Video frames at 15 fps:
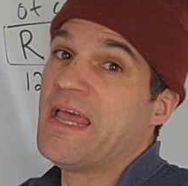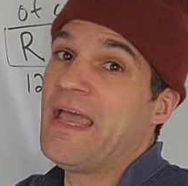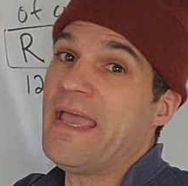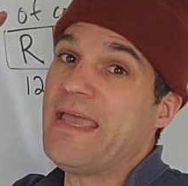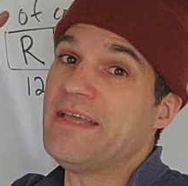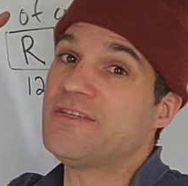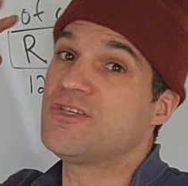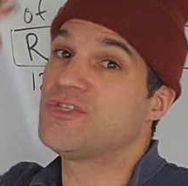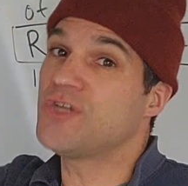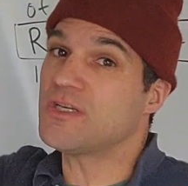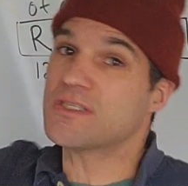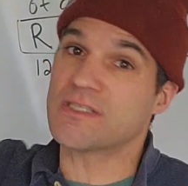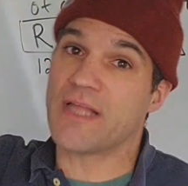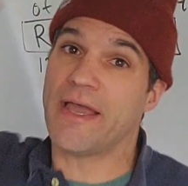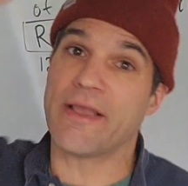And just
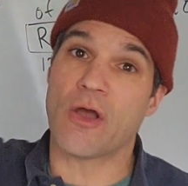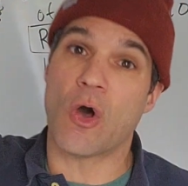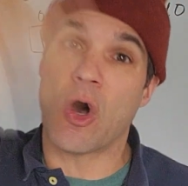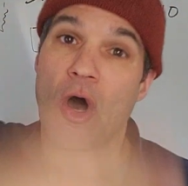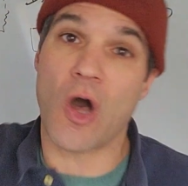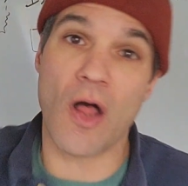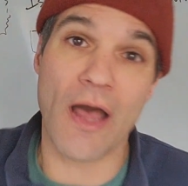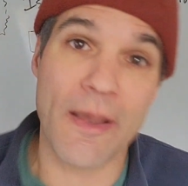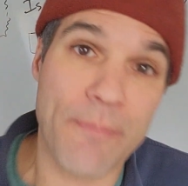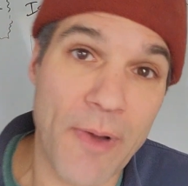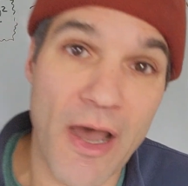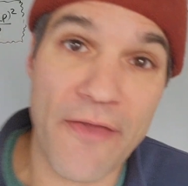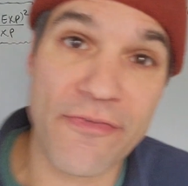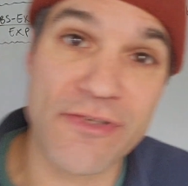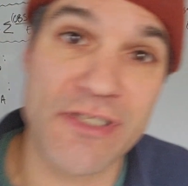like all
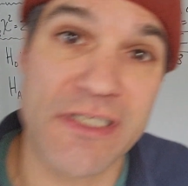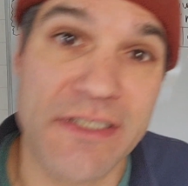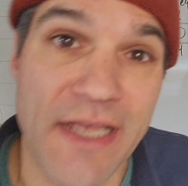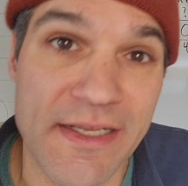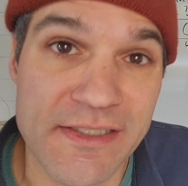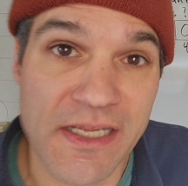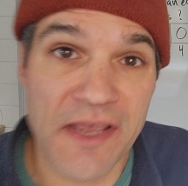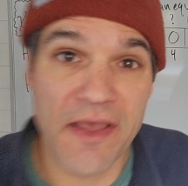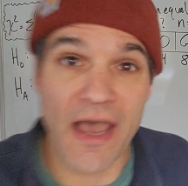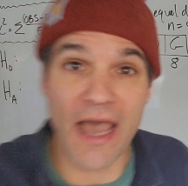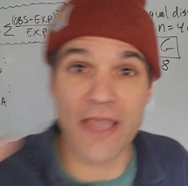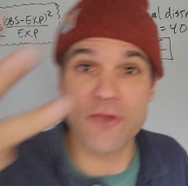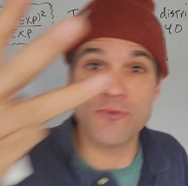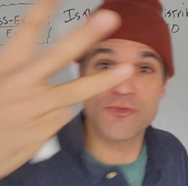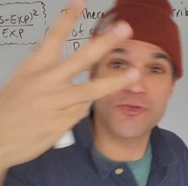hypothesis tests, I
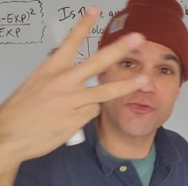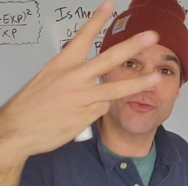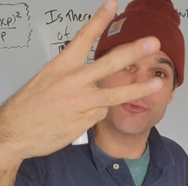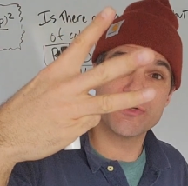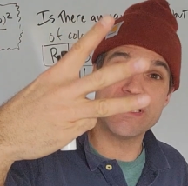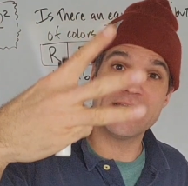use 3